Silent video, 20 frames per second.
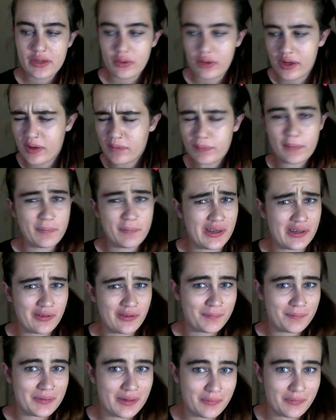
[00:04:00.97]
your elbow might
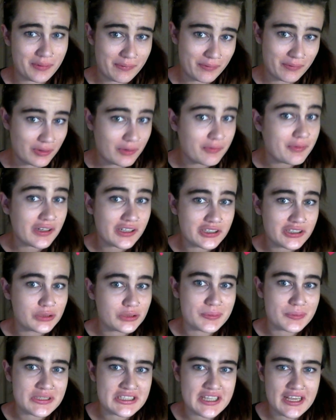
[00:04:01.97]
not be able to move
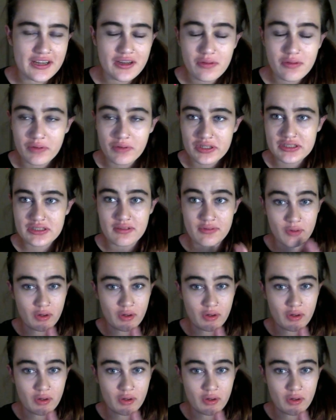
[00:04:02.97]
100% once you've